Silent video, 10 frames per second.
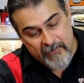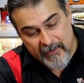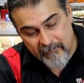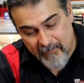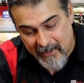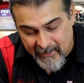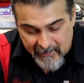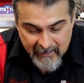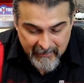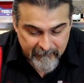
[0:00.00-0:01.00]
you out back.
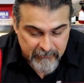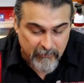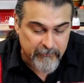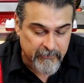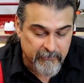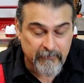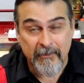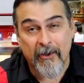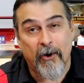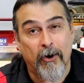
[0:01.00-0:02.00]
I've shown you
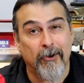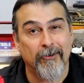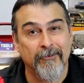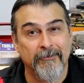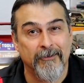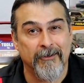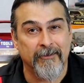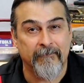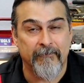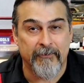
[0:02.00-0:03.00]
all
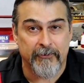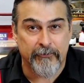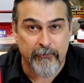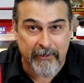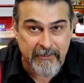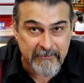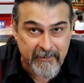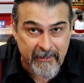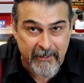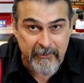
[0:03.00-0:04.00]
of the tricks
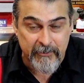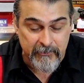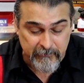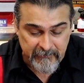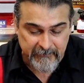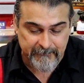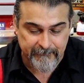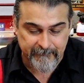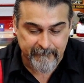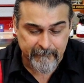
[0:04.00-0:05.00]
that I use.
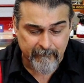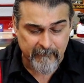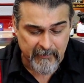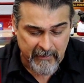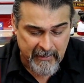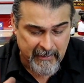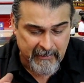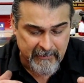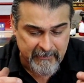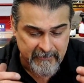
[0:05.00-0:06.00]

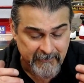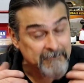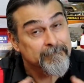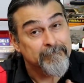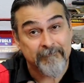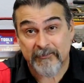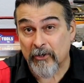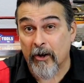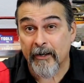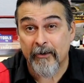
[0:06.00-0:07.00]
And it's
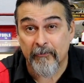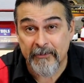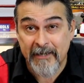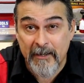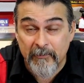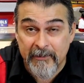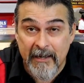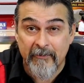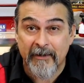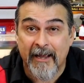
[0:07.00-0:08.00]
all here on the table
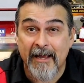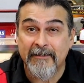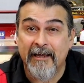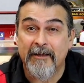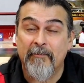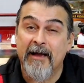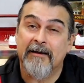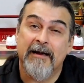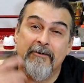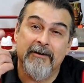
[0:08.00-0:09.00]
now, and I can't take it back
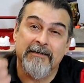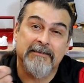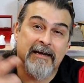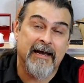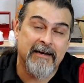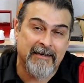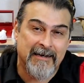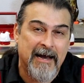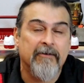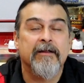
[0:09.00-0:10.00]
now unless I edit
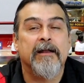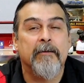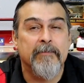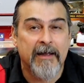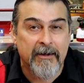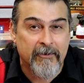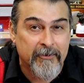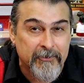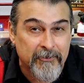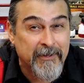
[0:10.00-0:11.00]
it out, and I'm not going
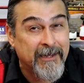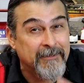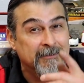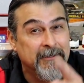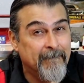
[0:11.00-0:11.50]
to do that.